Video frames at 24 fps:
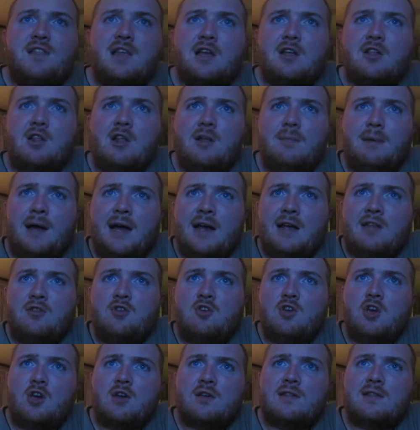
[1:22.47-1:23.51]
Little by
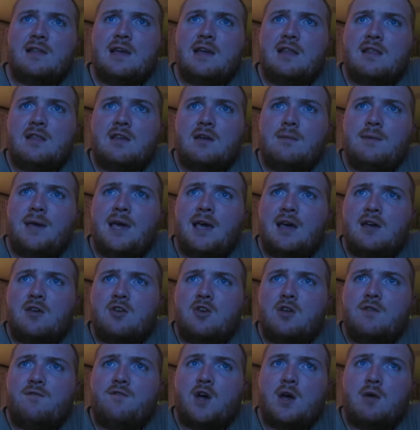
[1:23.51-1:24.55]
New York State could be a
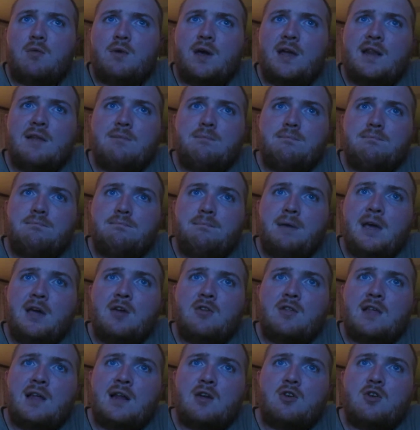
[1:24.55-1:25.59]
good for
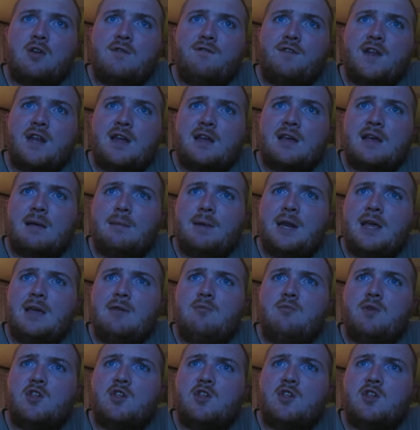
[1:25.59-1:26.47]
ratepayers and a good for the company,